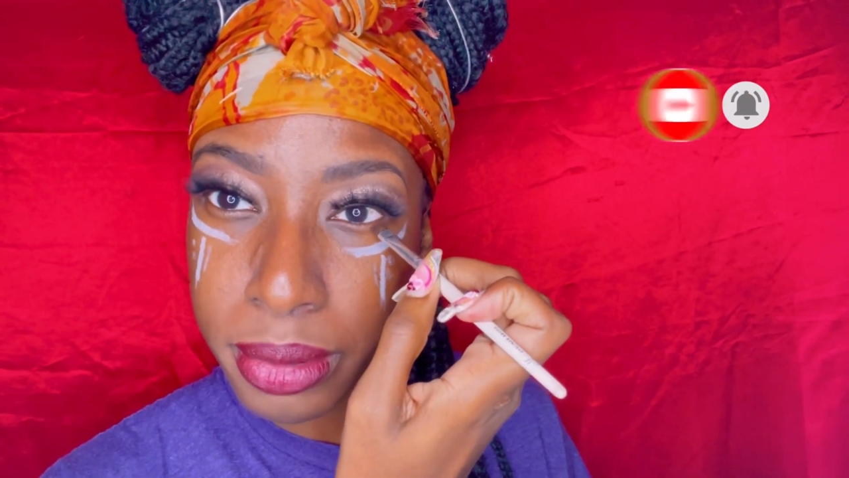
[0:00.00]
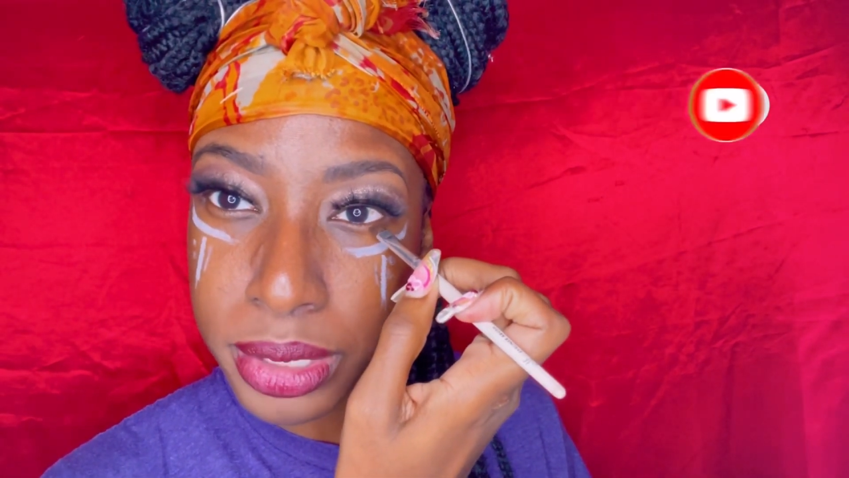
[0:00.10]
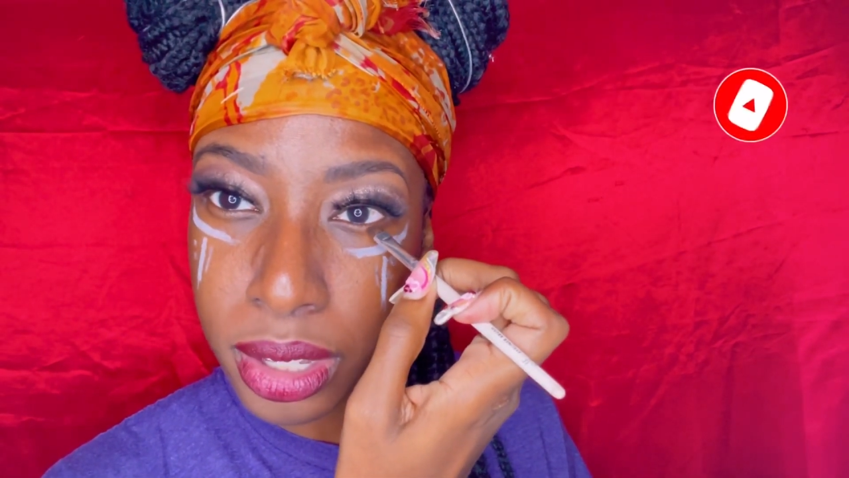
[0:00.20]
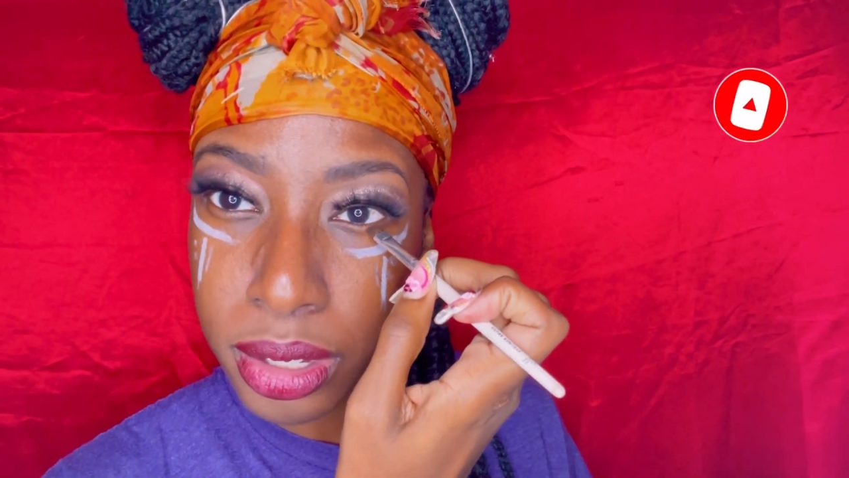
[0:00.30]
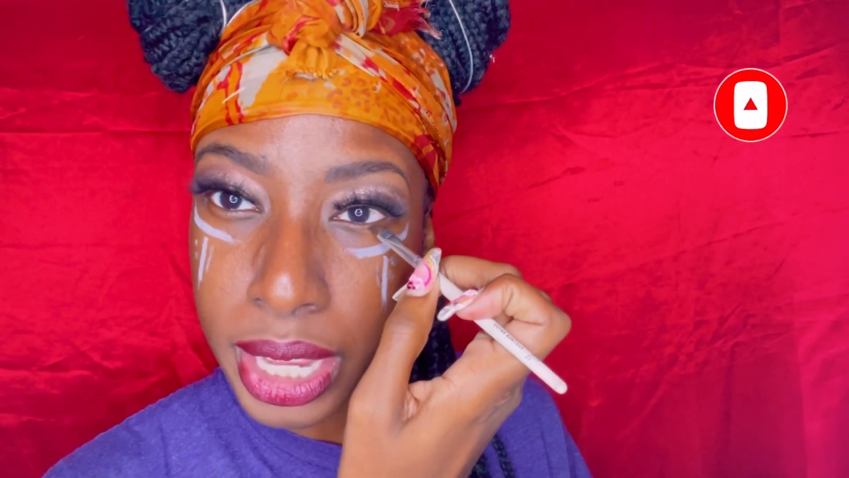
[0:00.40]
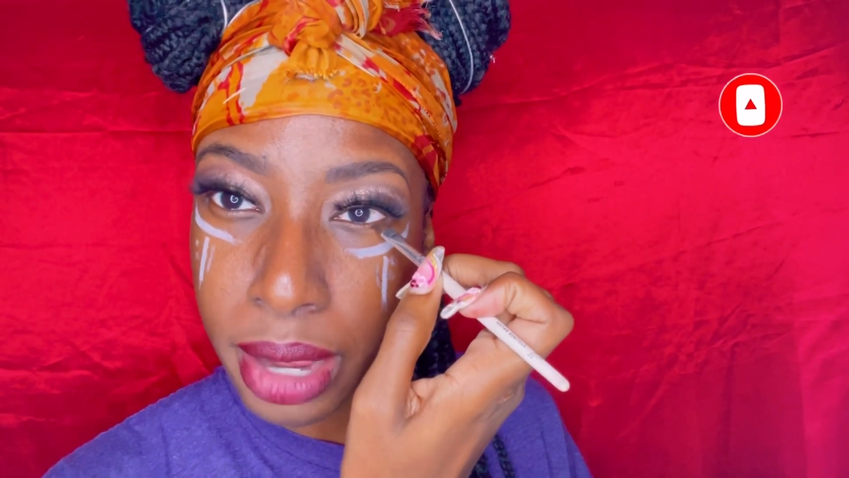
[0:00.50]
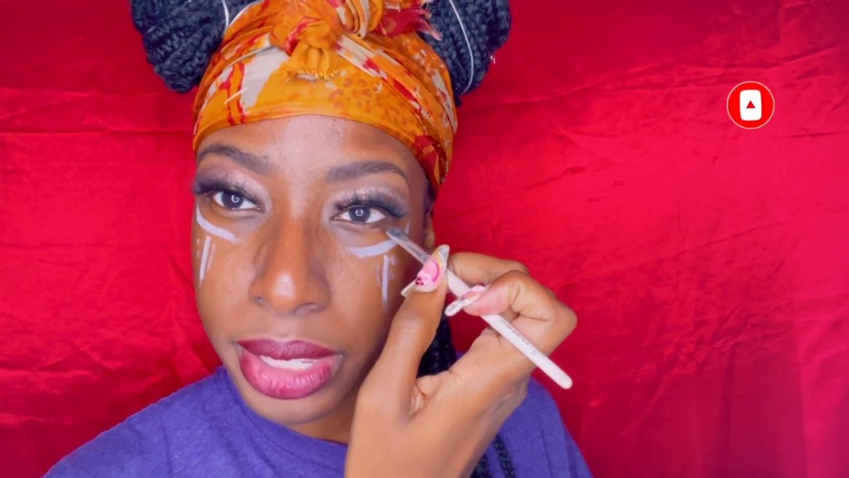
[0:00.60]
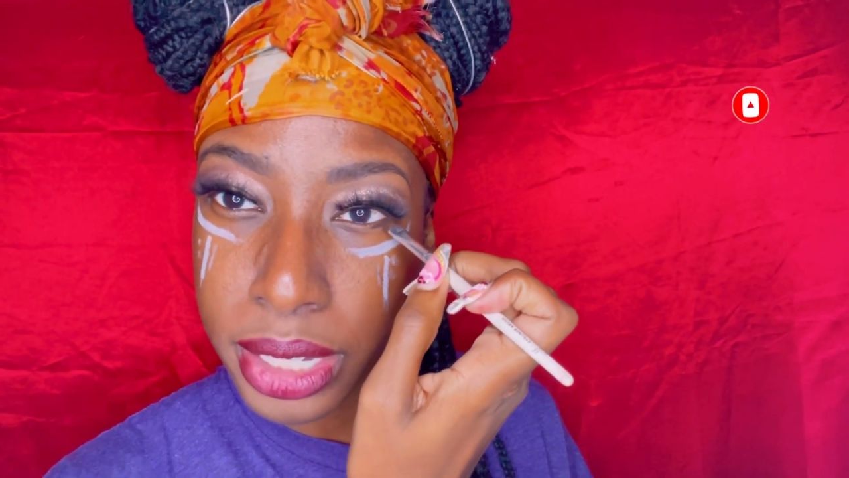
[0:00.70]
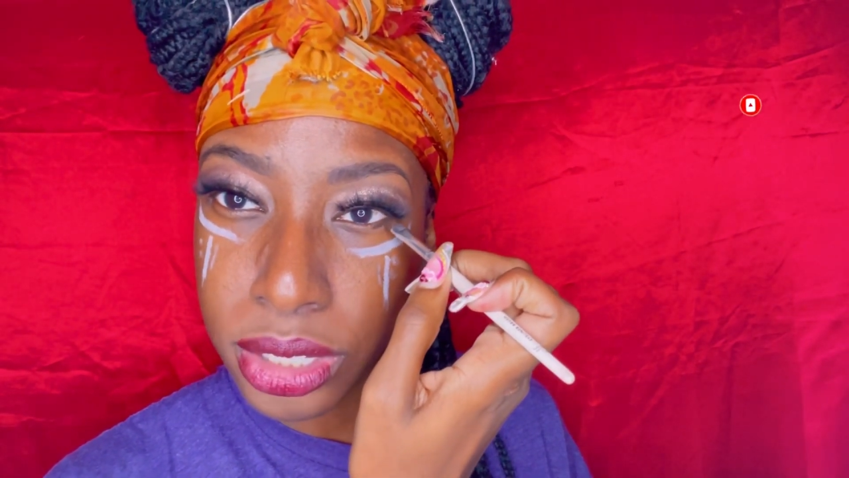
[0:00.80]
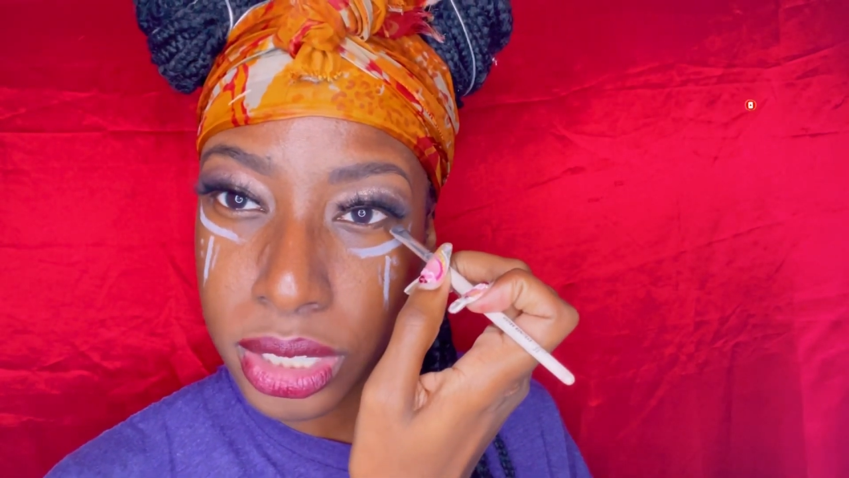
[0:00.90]
So that
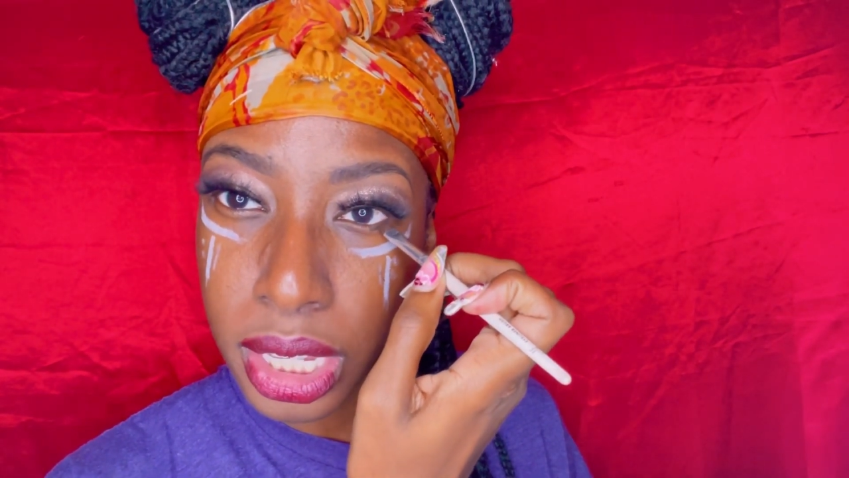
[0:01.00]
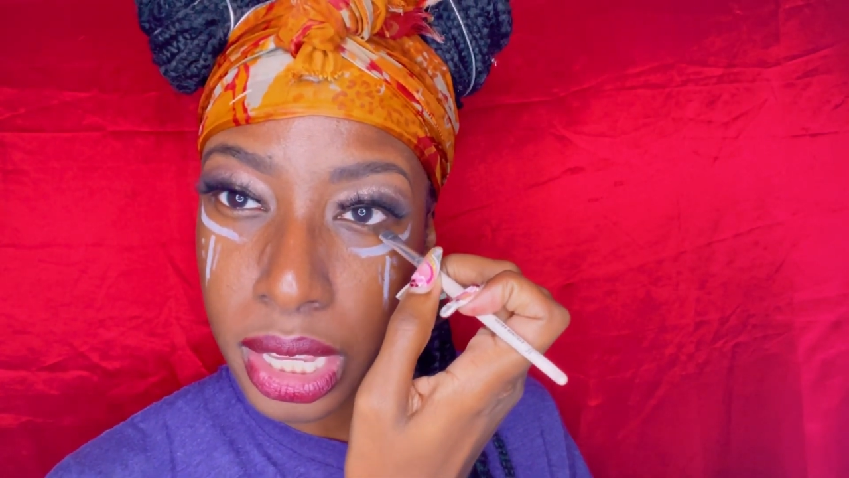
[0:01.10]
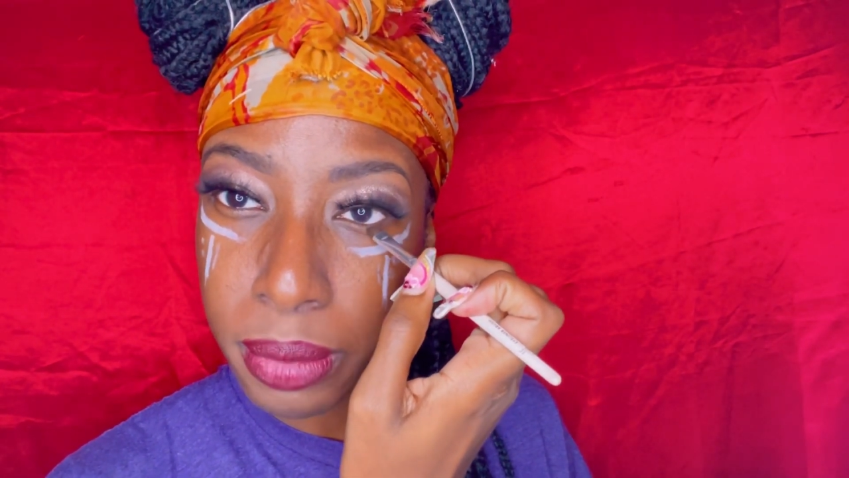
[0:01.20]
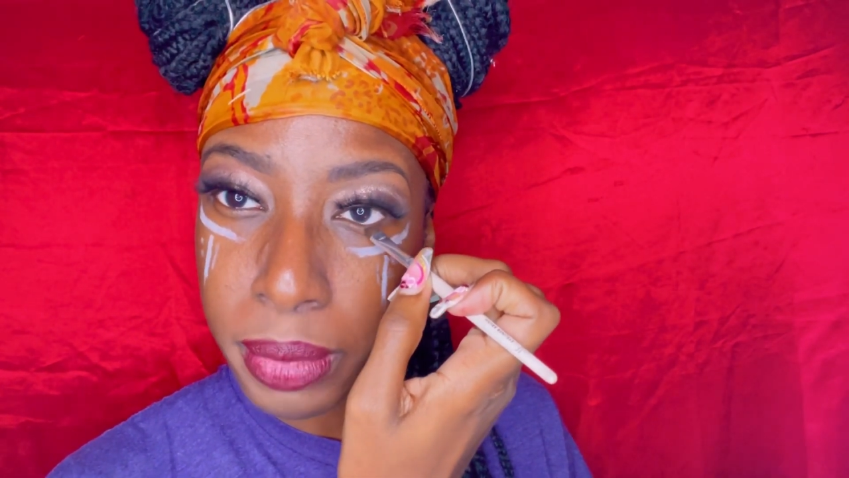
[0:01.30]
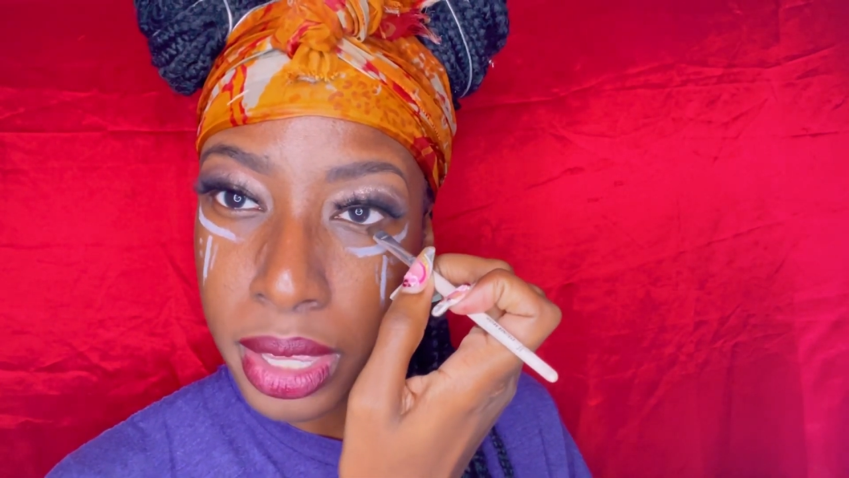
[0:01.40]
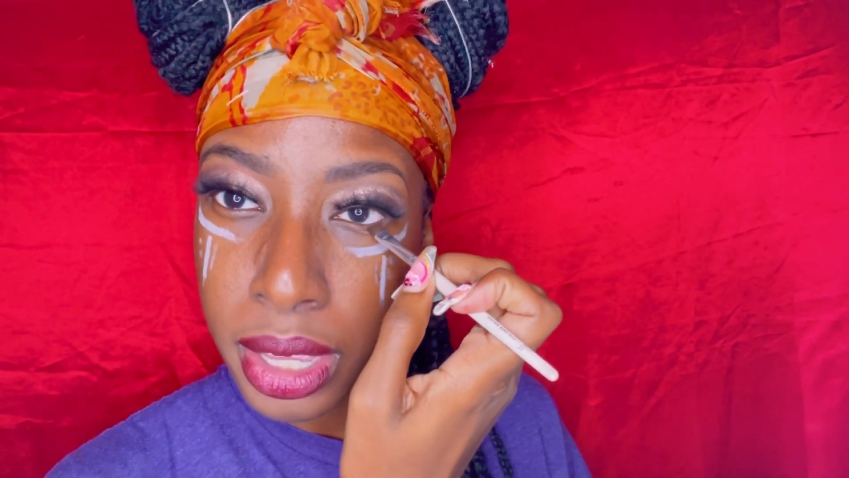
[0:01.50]
relationship,